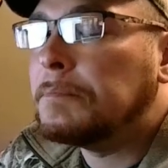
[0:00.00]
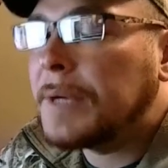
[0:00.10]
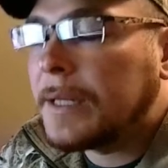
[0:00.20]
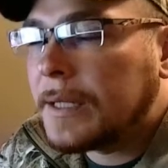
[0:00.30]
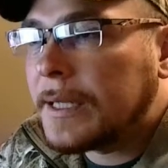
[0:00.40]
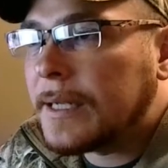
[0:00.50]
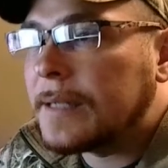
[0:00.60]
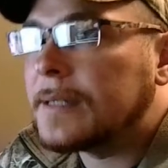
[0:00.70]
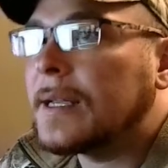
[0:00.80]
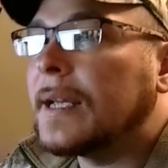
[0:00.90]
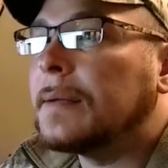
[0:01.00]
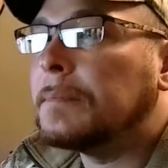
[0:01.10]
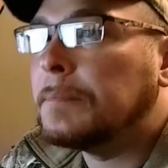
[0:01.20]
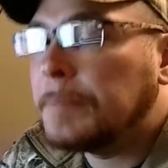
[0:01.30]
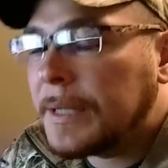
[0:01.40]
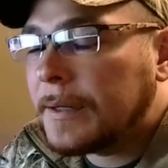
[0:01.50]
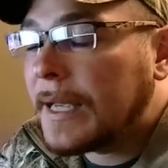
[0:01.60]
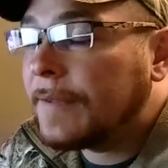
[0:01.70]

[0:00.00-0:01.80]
billions and billions,